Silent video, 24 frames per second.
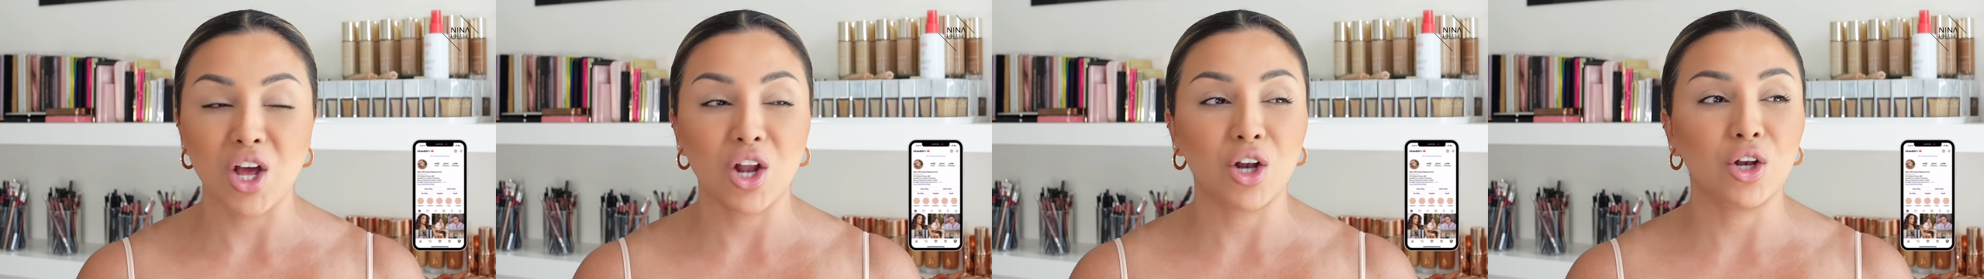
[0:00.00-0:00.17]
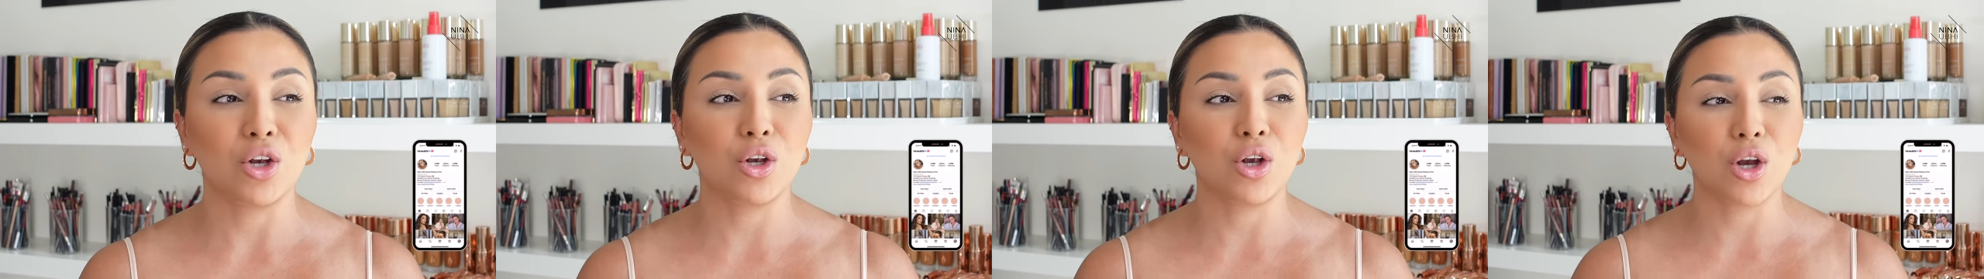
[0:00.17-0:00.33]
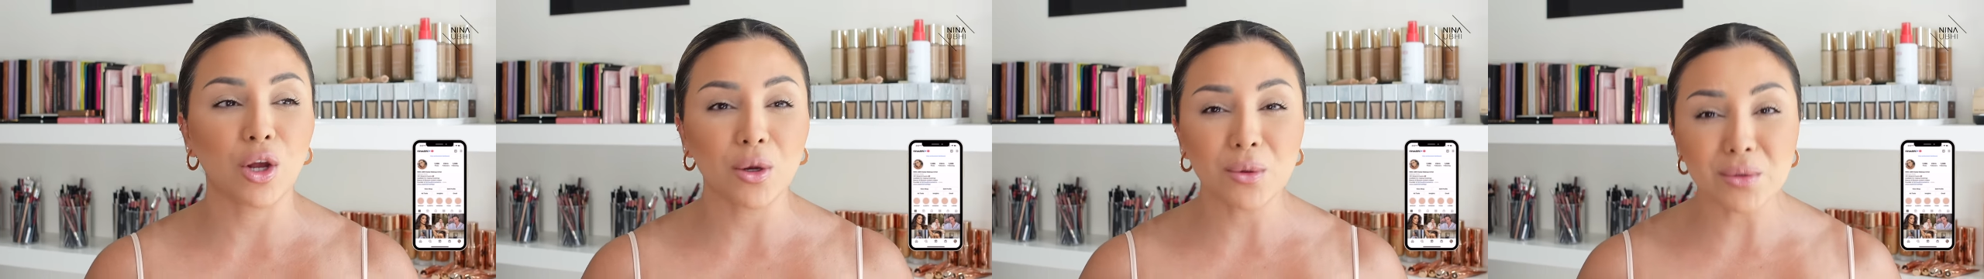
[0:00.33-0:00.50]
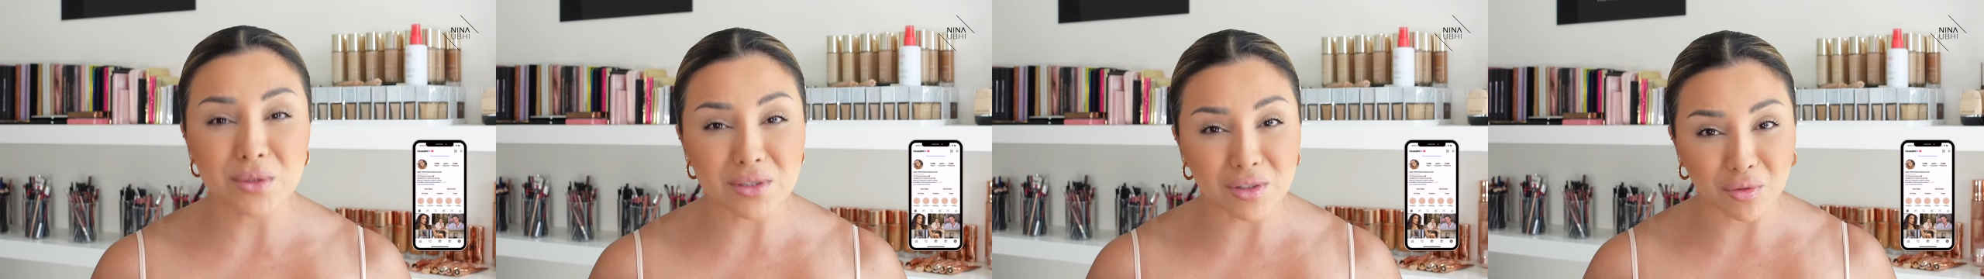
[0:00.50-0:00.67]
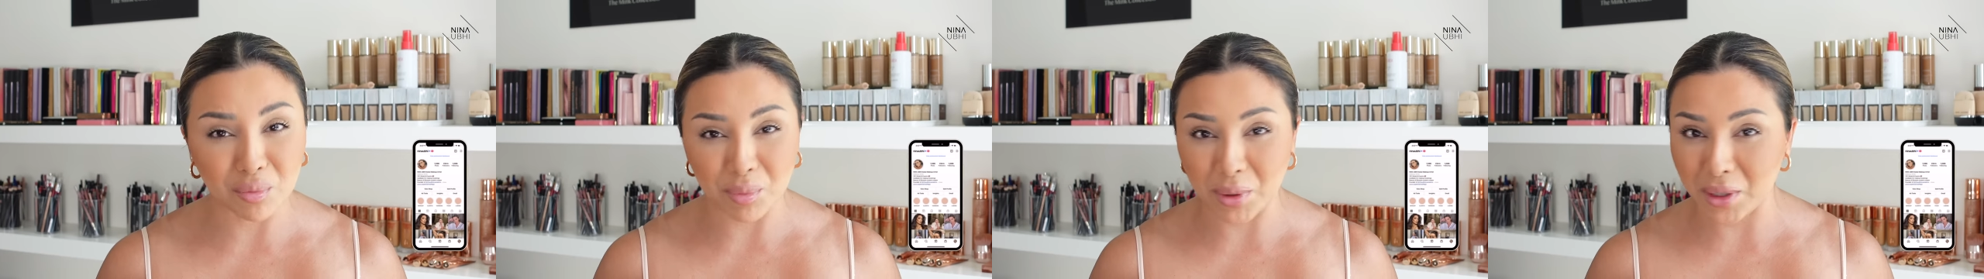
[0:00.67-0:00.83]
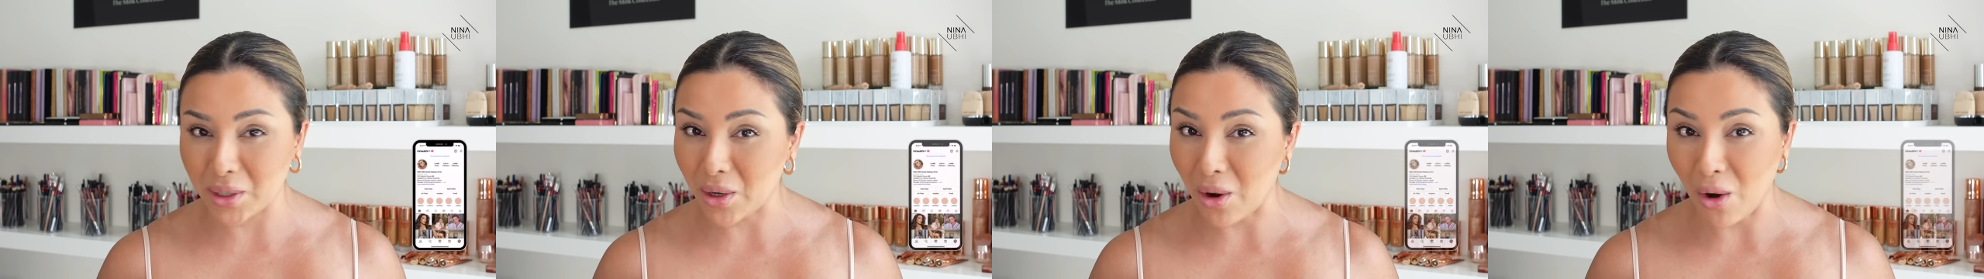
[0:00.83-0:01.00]
loads of
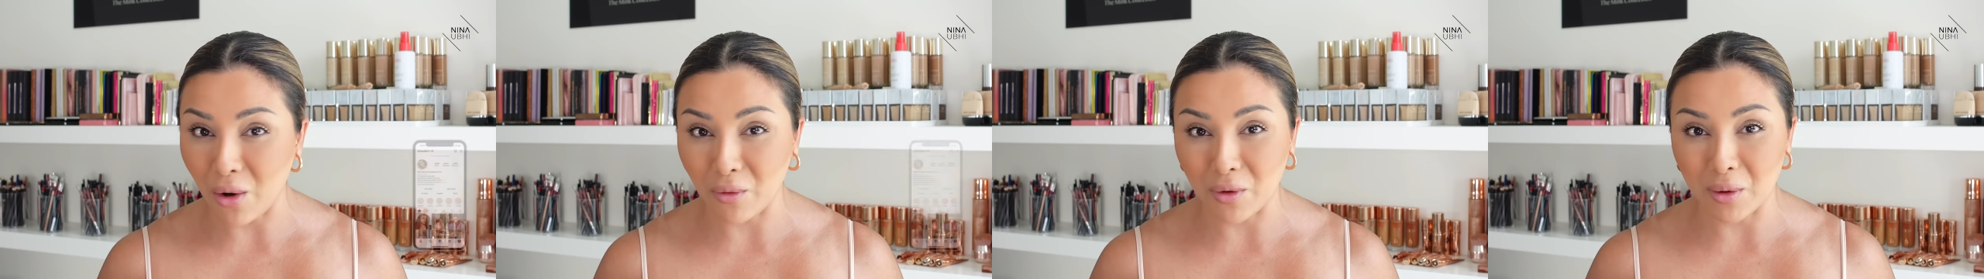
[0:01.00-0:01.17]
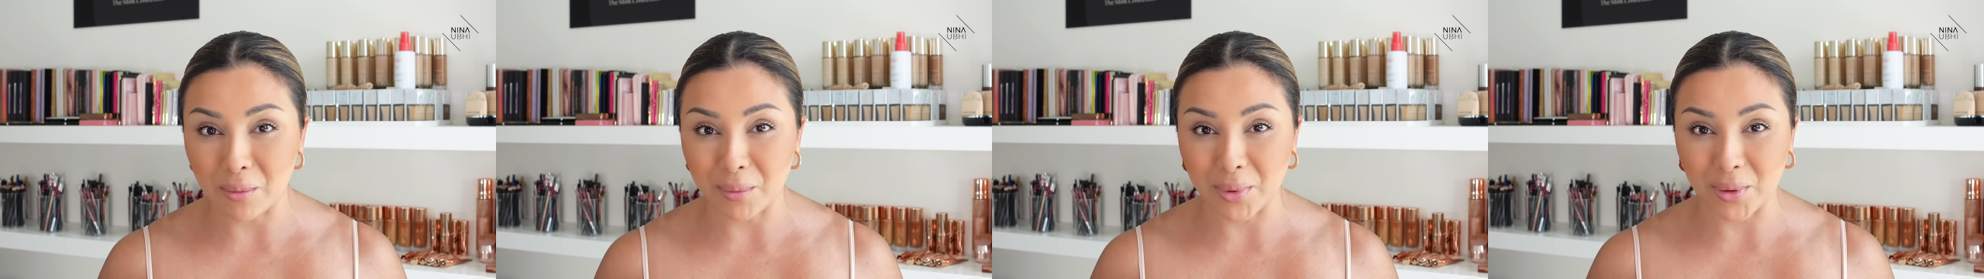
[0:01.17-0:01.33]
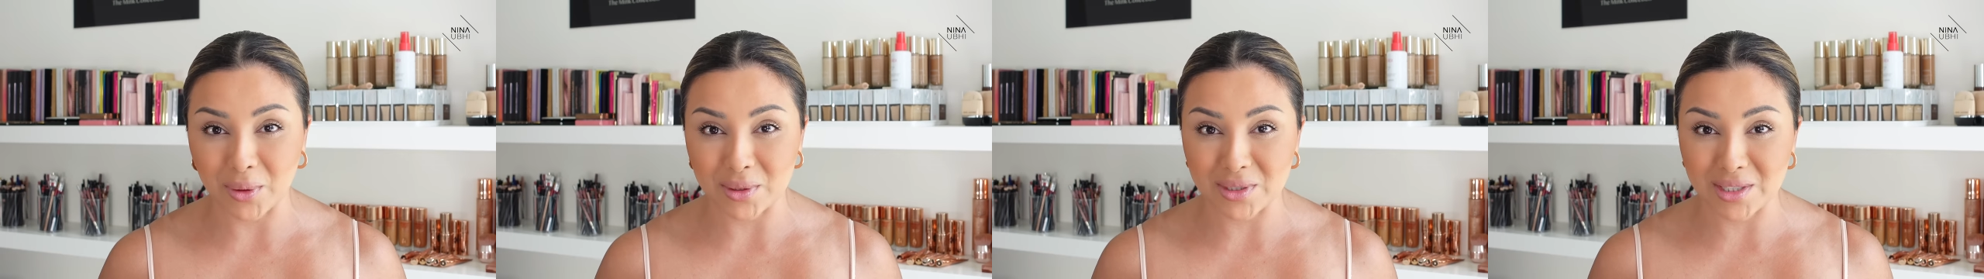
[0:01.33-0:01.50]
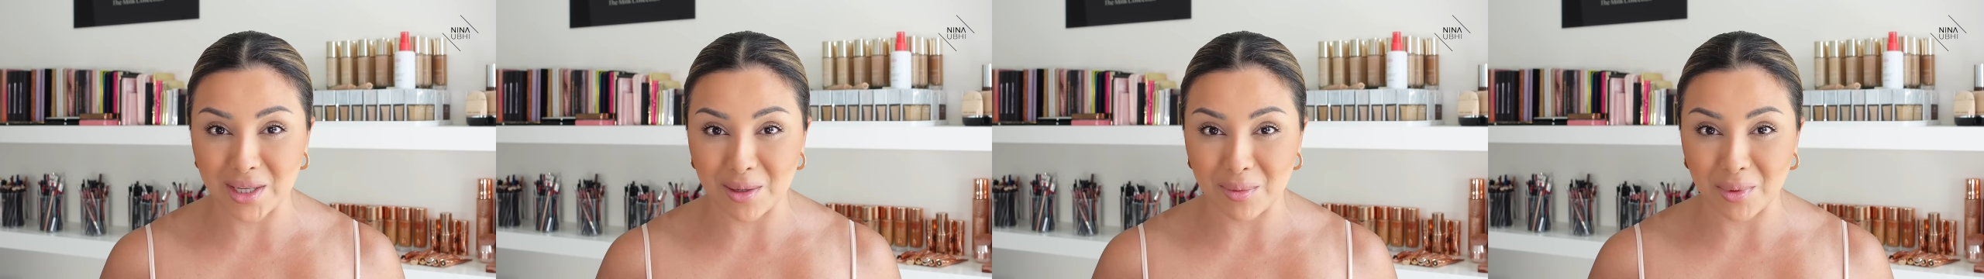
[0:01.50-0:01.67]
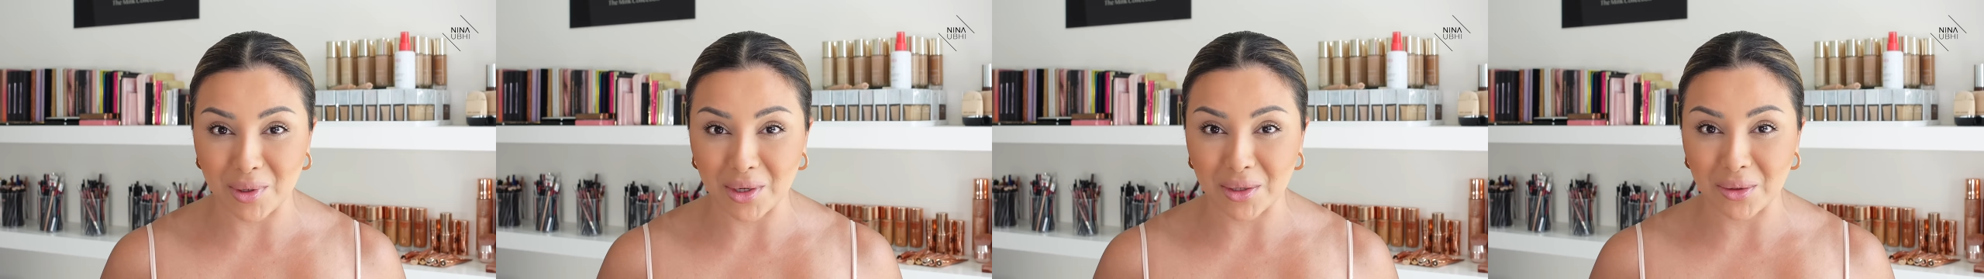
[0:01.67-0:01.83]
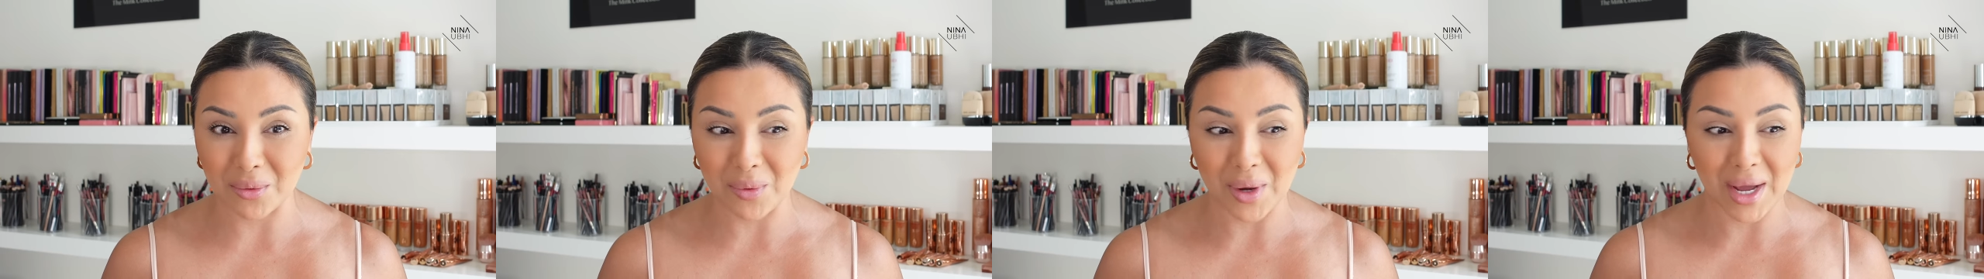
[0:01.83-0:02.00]
PR unboxing,
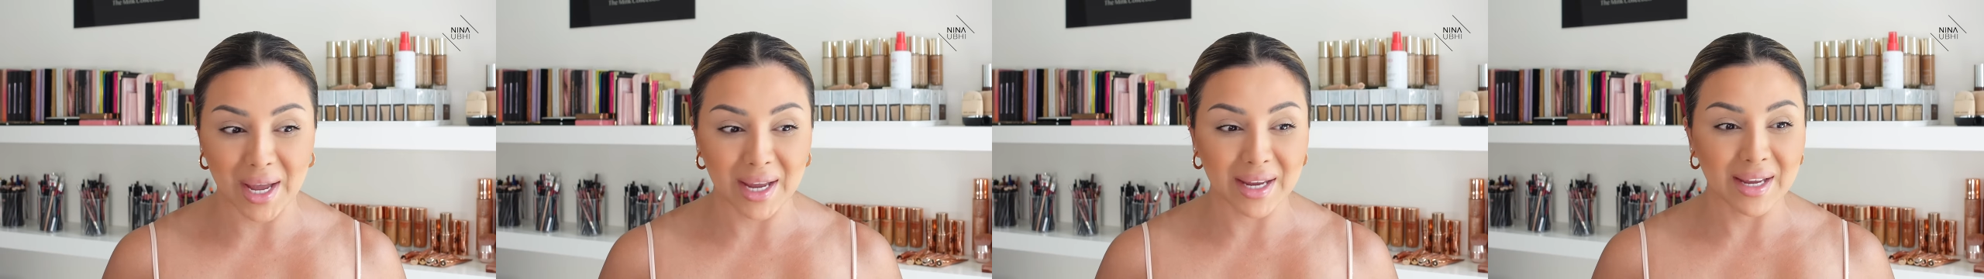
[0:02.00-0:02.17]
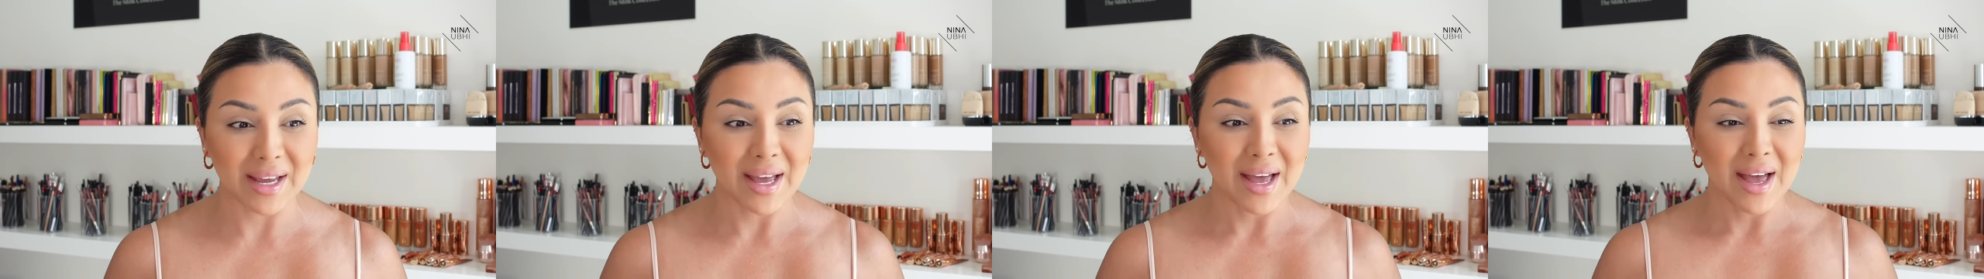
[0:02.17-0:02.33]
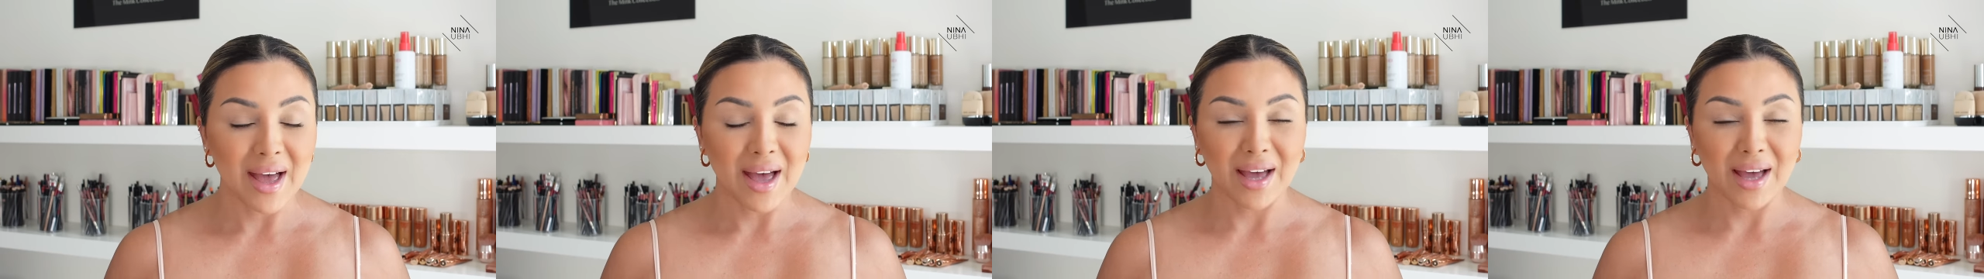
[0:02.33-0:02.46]
by the way,